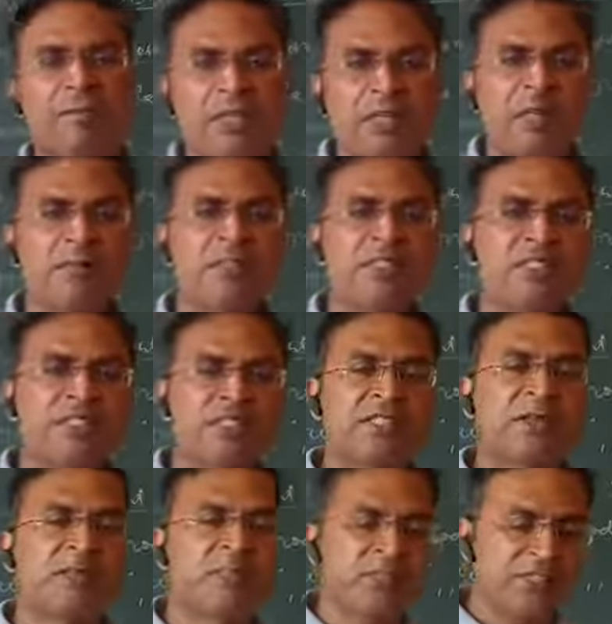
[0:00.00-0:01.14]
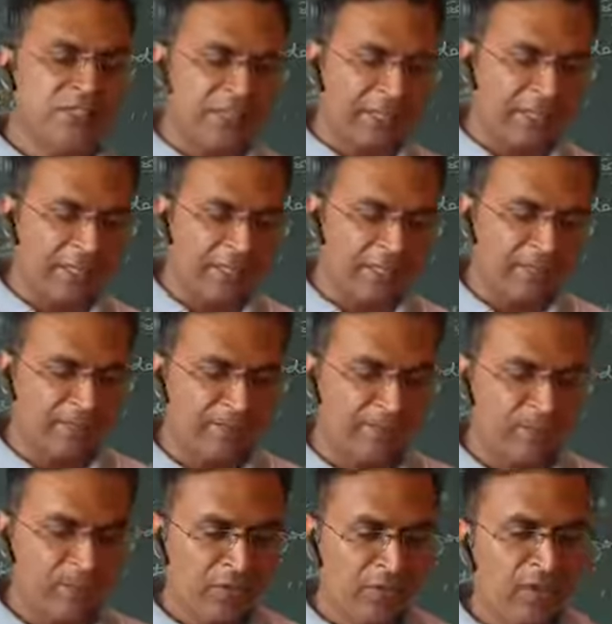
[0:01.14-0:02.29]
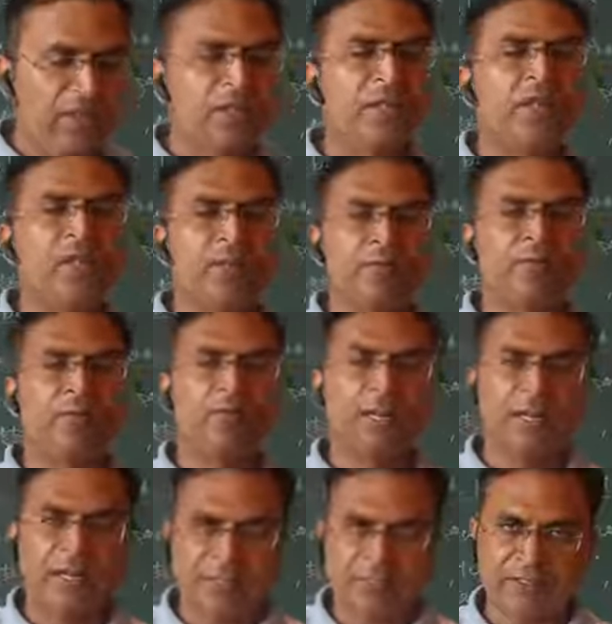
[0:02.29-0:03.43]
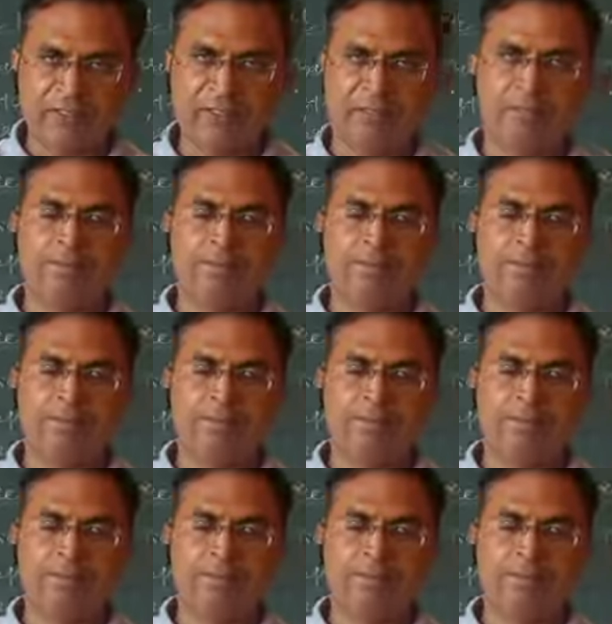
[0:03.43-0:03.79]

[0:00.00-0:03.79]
database examples like telephone directory.